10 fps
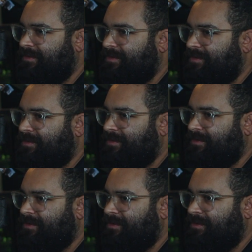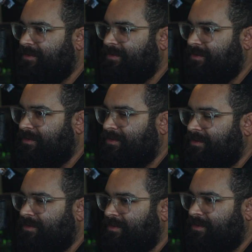
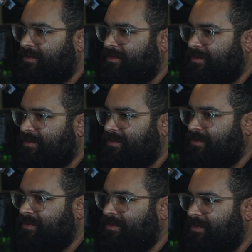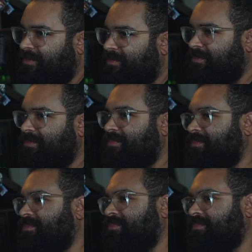
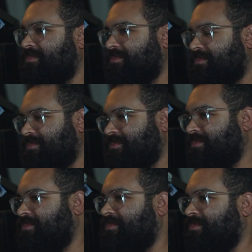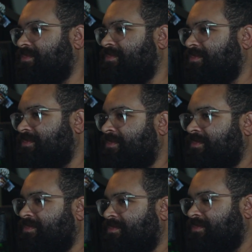
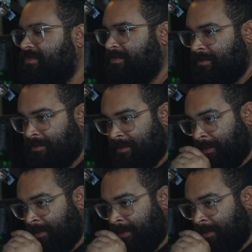(silent)